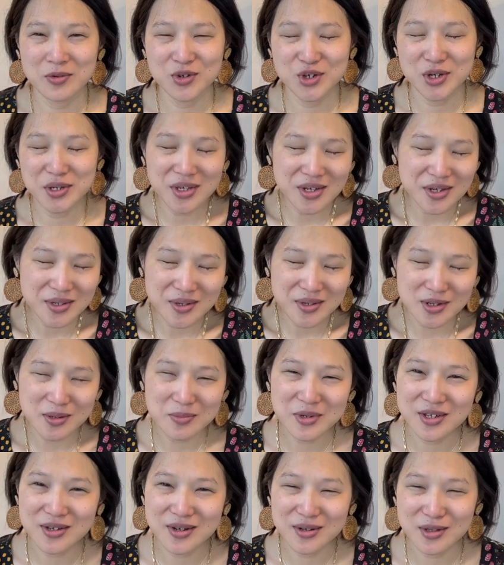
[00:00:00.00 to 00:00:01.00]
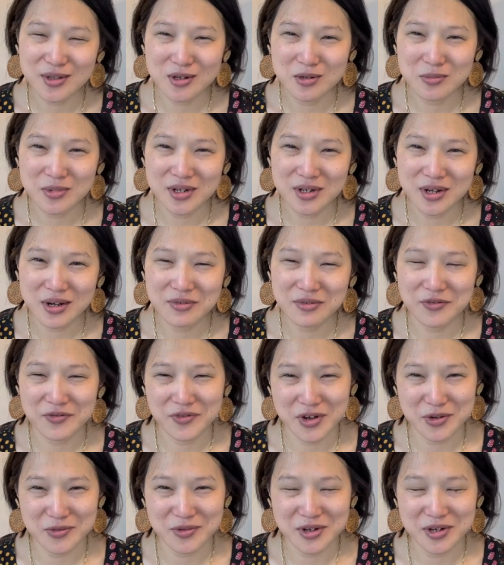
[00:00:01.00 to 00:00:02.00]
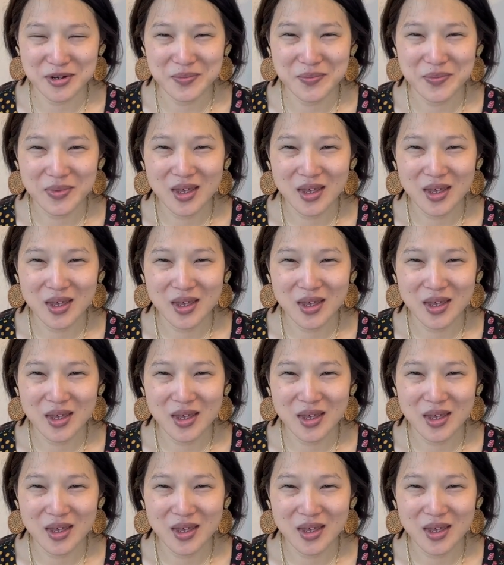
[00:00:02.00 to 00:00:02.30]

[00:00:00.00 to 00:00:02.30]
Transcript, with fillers: which I think is gonna be a little bit of a fun one.